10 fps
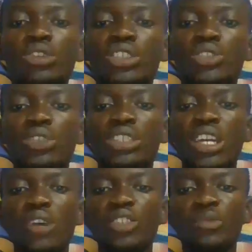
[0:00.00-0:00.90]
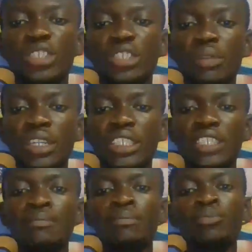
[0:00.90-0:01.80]
constitutional
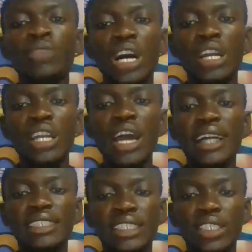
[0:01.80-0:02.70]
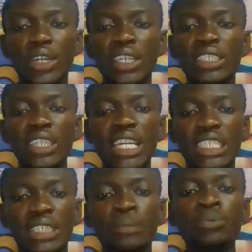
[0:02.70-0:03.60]
responsibility under Article
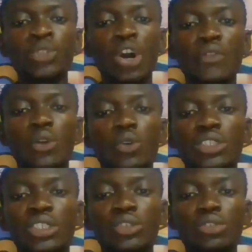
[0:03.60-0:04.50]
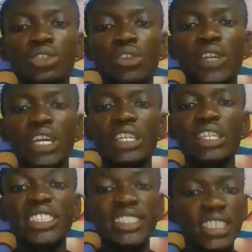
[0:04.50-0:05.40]
88 of the Constitution of the
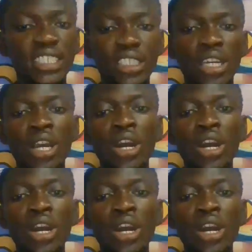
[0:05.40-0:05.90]
initiation